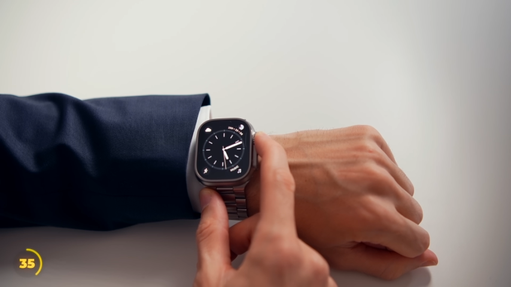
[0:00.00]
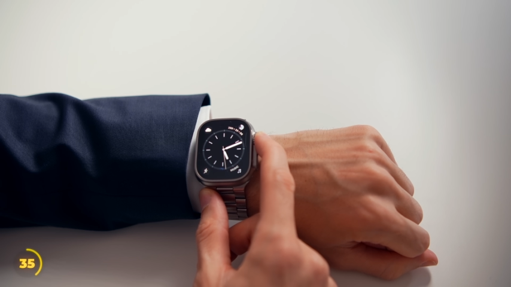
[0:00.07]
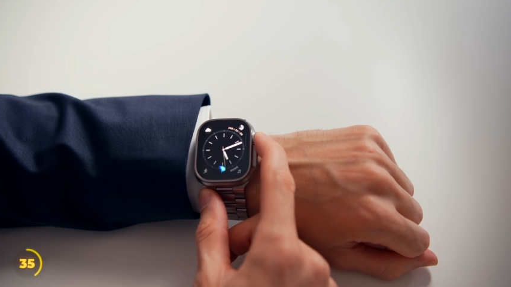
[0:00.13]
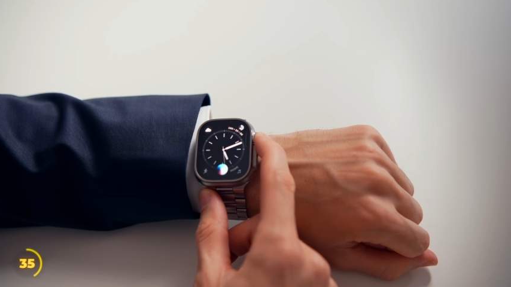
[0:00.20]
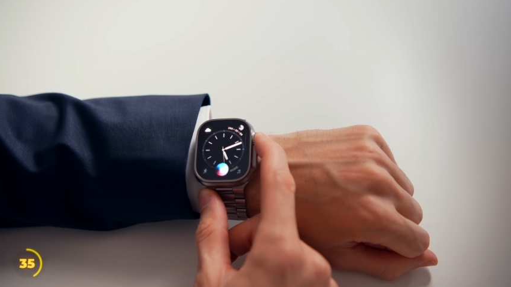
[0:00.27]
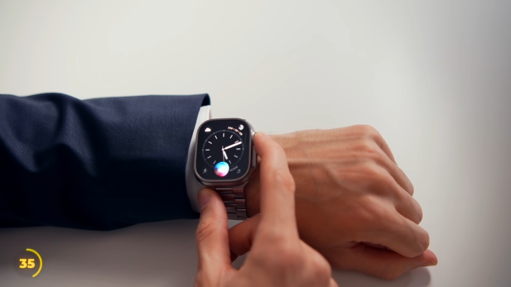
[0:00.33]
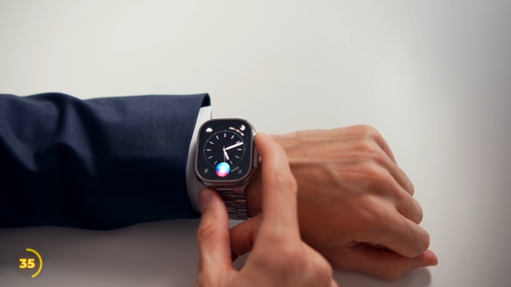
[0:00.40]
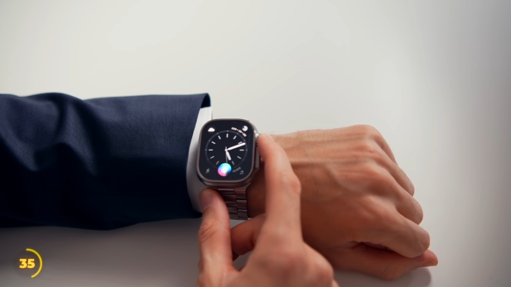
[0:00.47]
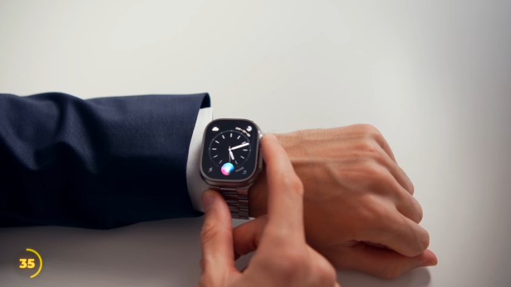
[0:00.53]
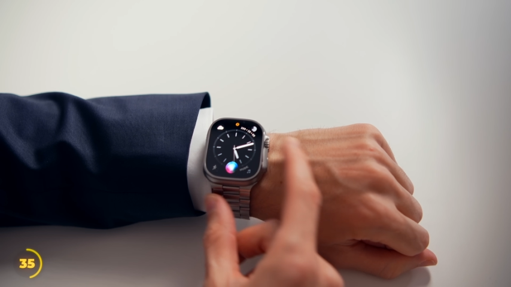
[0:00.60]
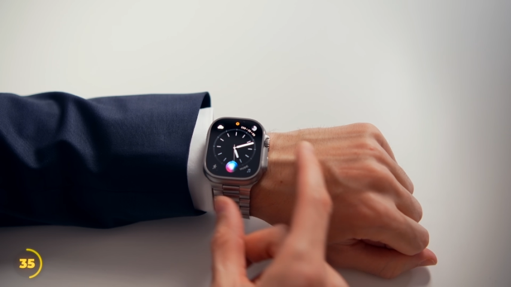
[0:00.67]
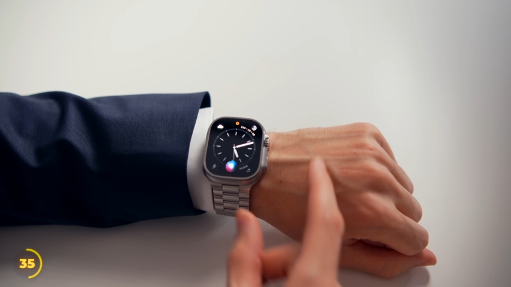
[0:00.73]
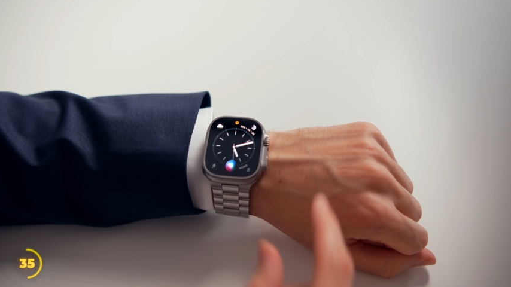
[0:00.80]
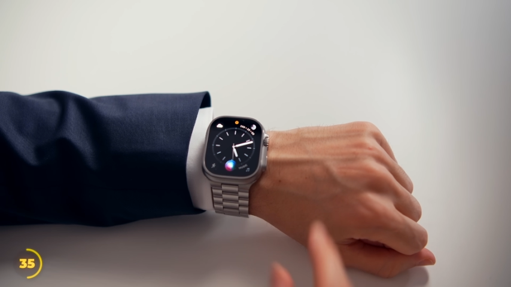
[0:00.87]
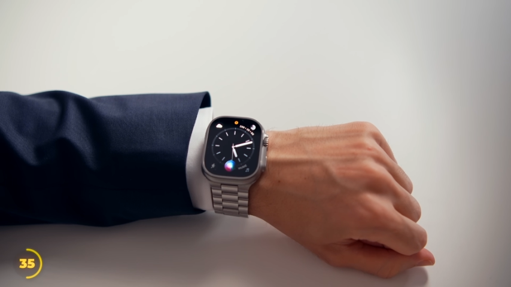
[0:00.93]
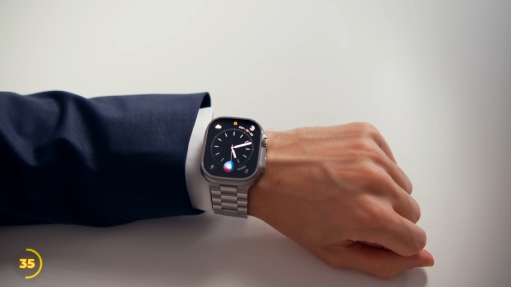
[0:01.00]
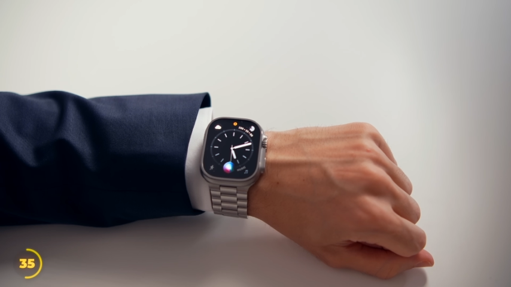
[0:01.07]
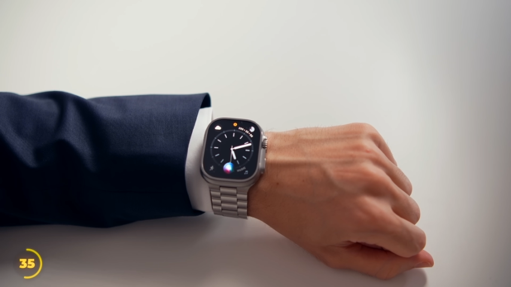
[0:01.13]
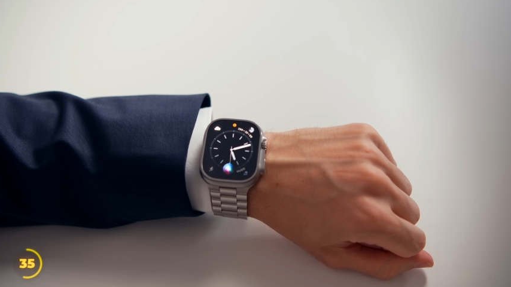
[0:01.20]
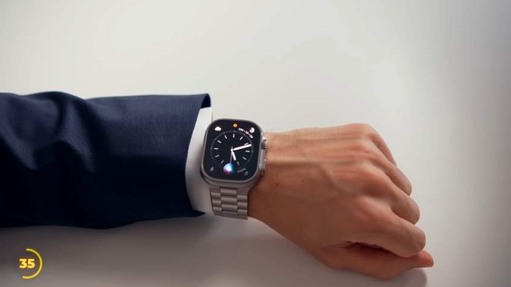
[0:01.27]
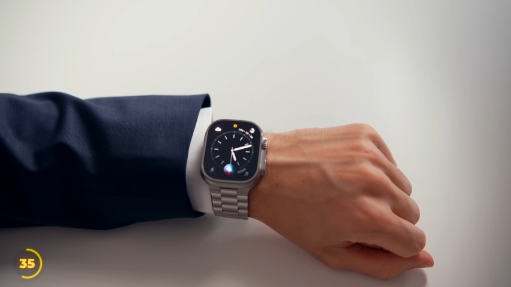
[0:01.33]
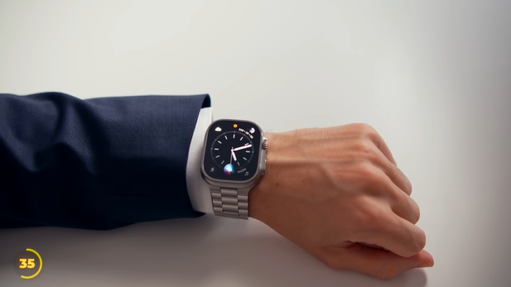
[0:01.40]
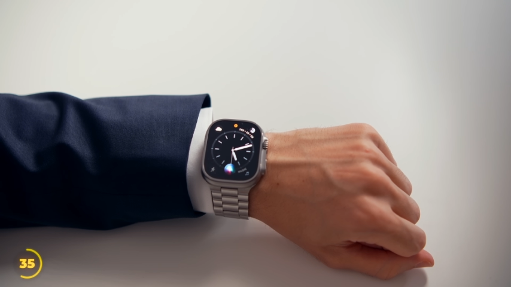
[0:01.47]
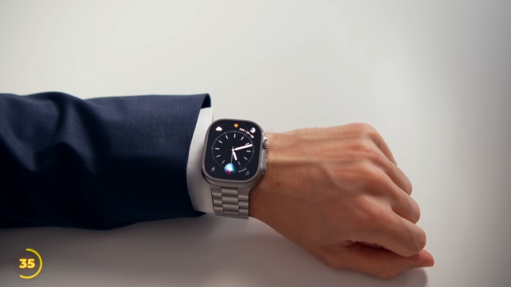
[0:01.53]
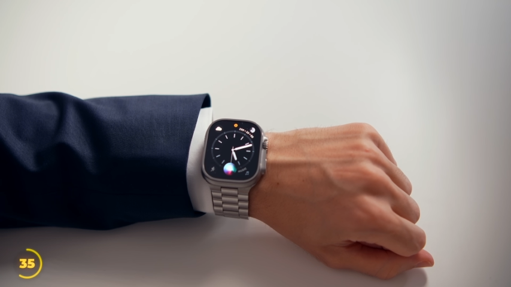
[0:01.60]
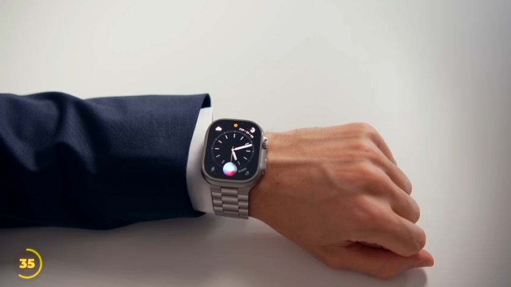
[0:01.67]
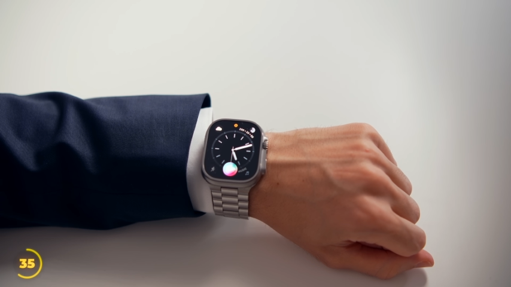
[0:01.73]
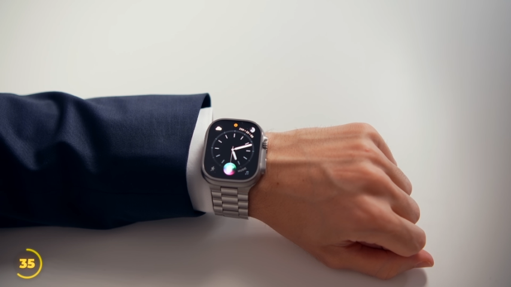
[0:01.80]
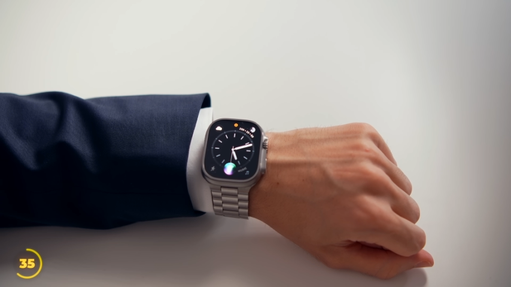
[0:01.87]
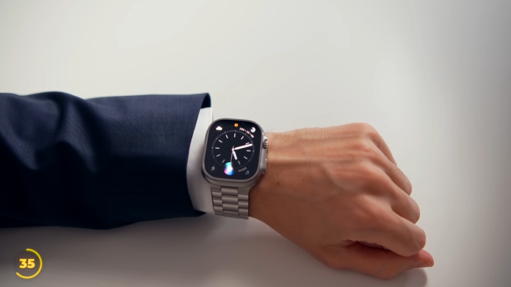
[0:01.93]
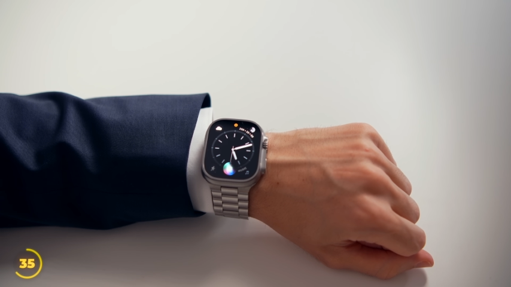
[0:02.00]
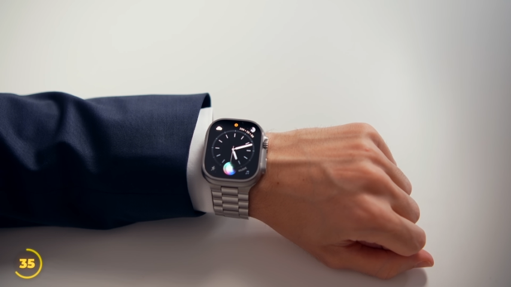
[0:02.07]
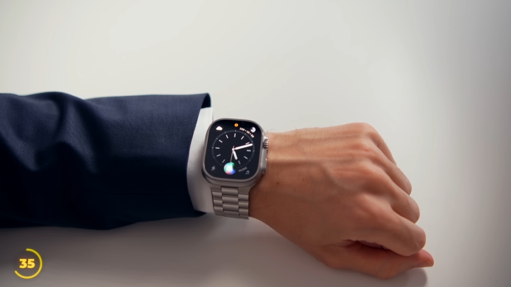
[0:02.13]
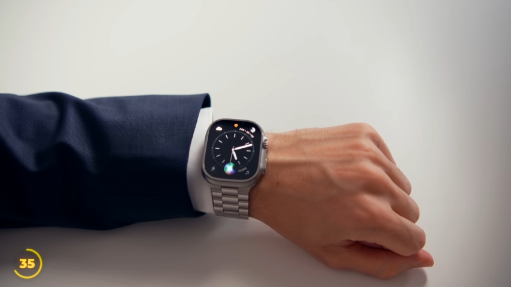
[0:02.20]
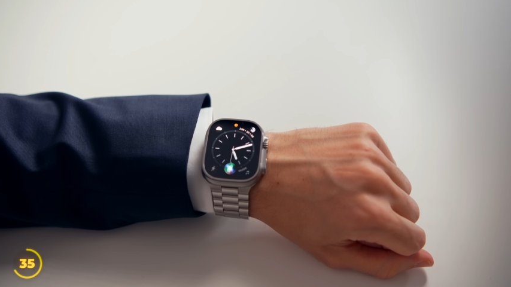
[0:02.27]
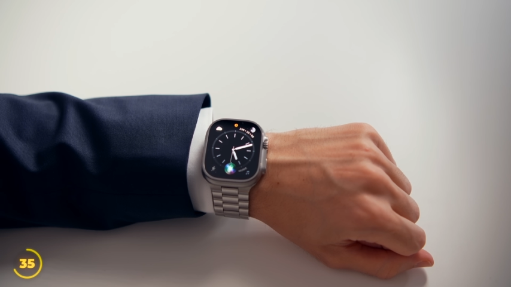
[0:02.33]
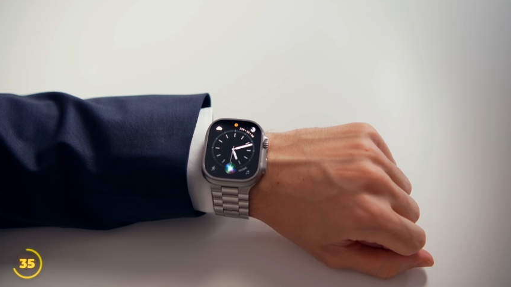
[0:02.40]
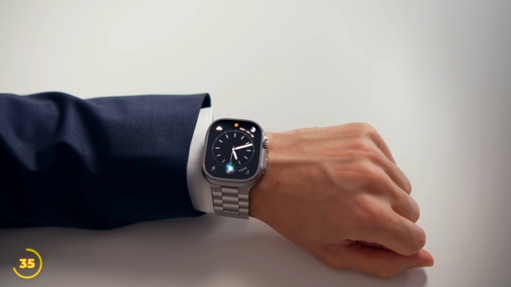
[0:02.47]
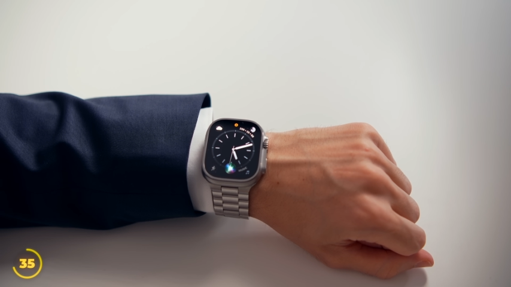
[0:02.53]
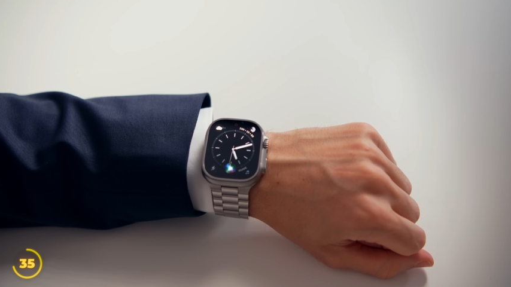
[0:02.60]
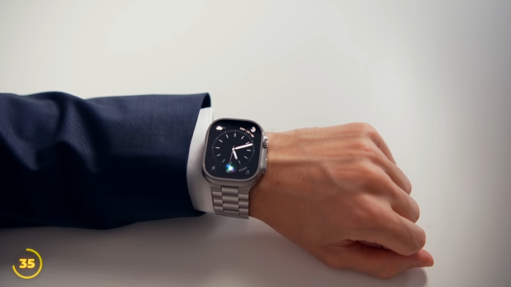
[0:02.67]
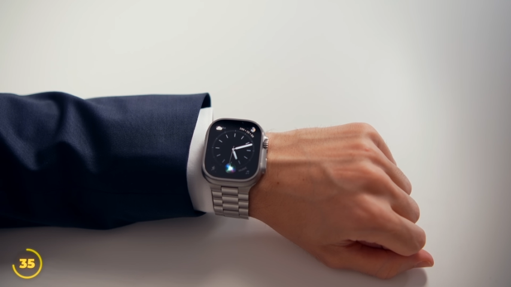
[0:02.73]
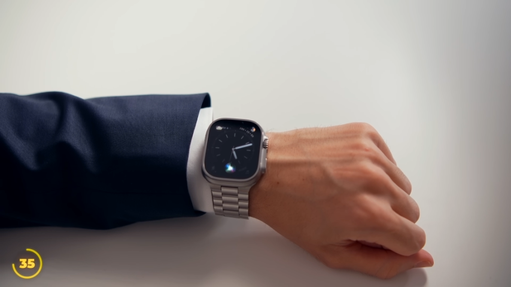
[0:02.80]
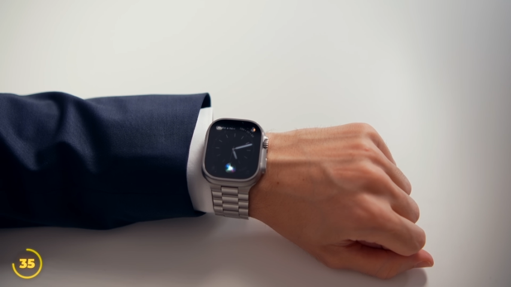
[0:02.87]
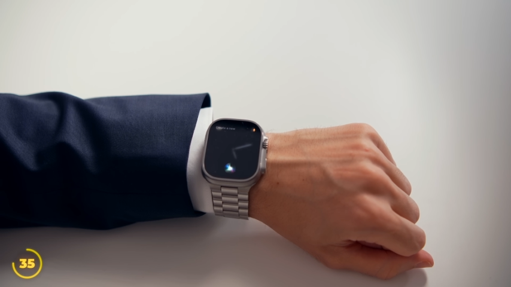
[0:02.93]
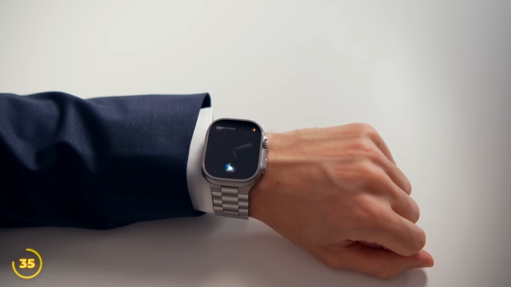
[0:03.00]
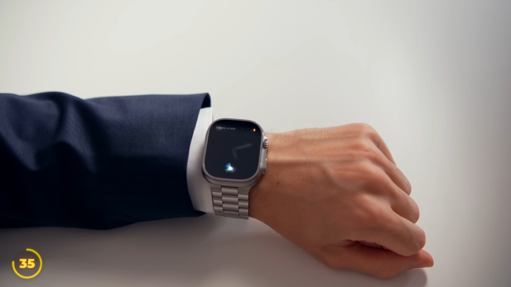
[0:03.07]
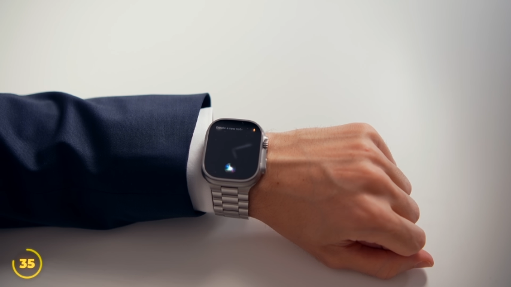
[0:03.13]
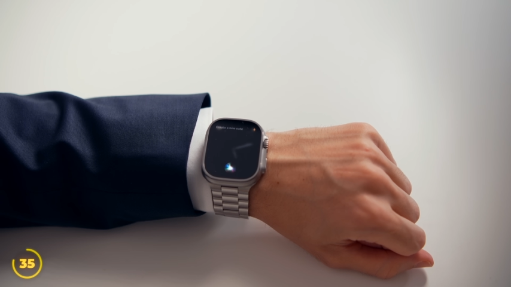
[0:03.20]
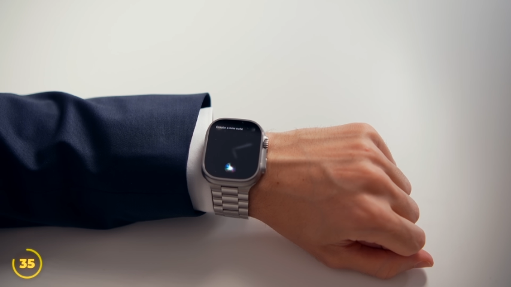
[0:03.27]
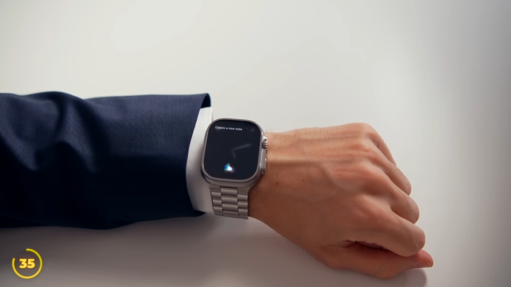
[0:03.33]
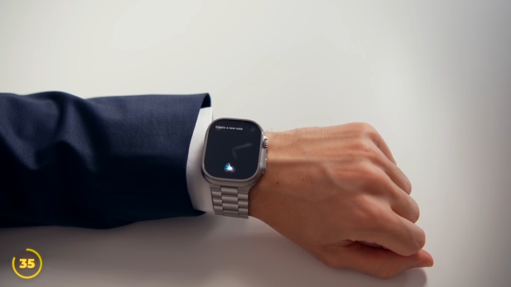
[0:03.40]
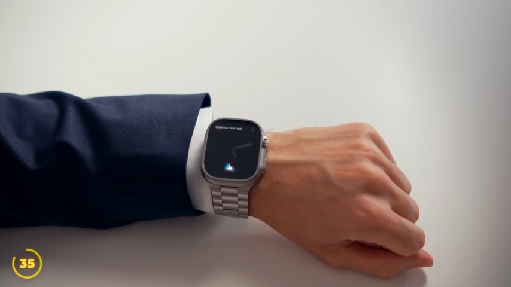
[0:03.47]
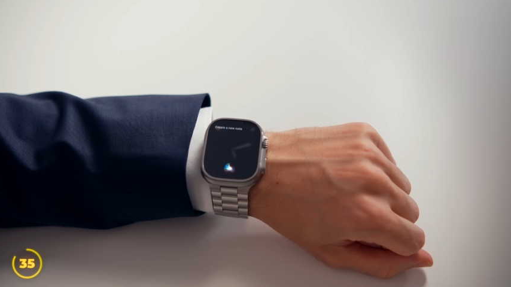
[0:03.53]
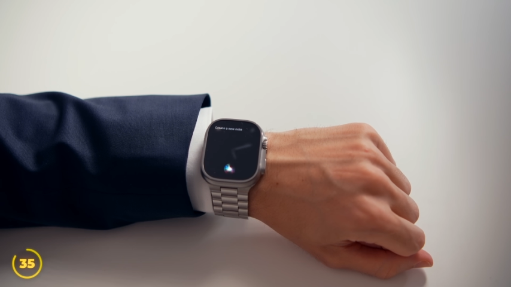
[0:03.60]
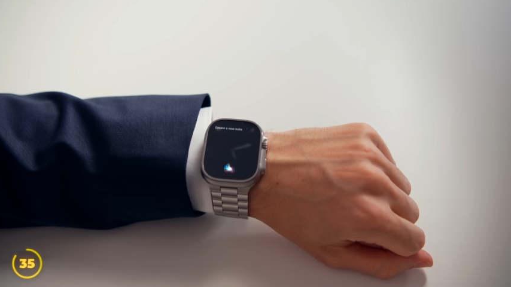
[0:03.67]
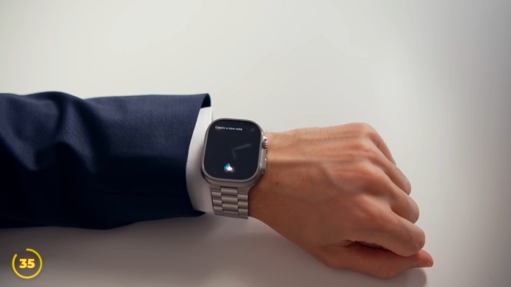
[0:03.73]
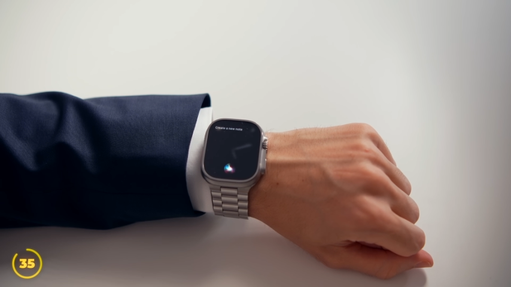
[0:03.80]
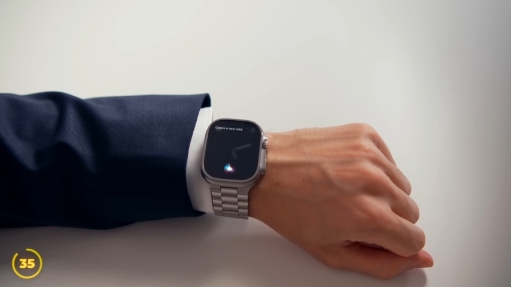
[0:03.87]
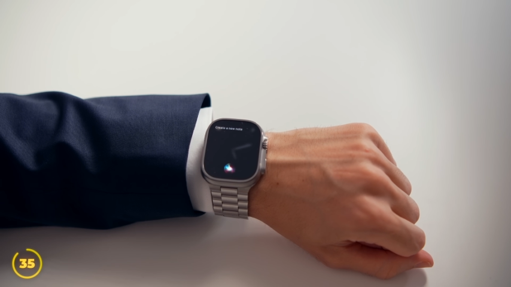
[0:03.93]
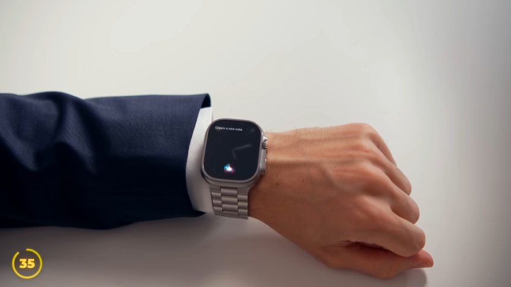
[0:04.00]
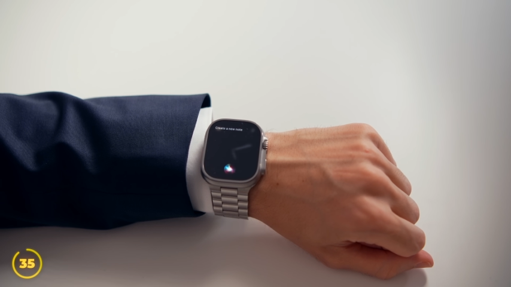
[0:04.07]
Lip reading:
No face is visible, so there are no lips to read.